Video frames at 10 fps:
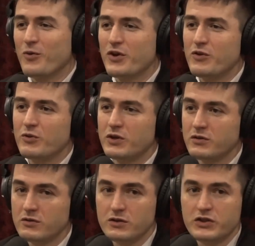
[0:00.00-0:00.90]
Where you
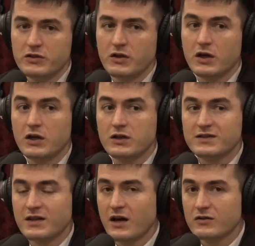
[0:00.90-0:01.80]
can
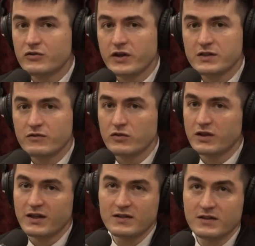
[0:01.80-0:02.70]
style transfer,
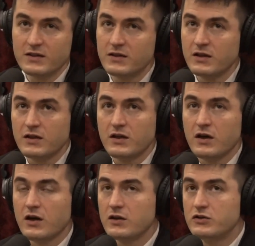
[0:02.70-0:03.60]
like I said,
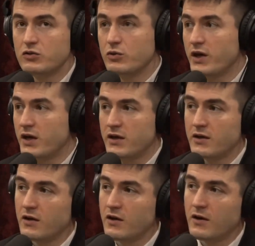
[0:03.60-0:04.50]
do
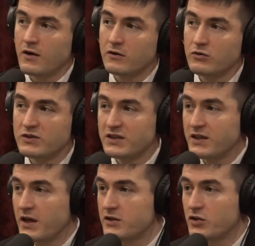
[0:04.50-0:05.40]
a Louis
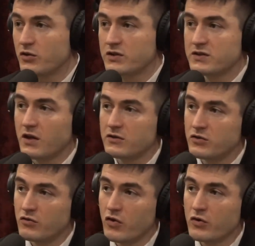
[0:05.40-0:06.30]
C.K. joke in the style of
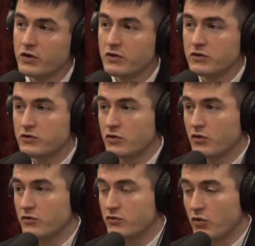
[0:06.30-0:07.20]
Joe Rogan, or
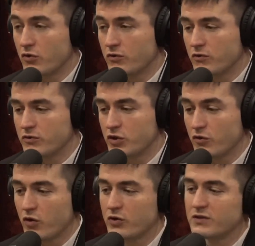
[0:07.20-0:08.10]
Joe
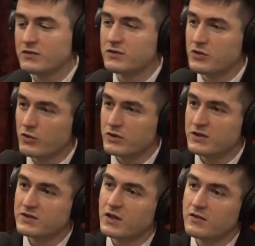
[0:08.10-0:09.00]
Rogan joke in
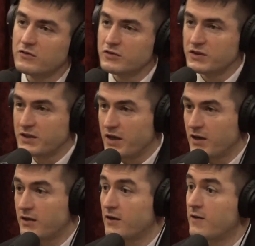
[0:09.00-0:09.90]
the style of Louis
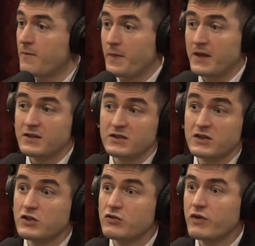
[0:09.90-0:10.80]
C.K. And does
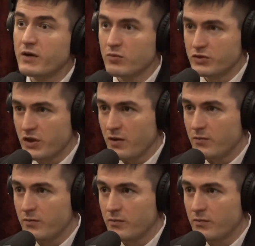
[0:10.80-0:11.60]
an incredible job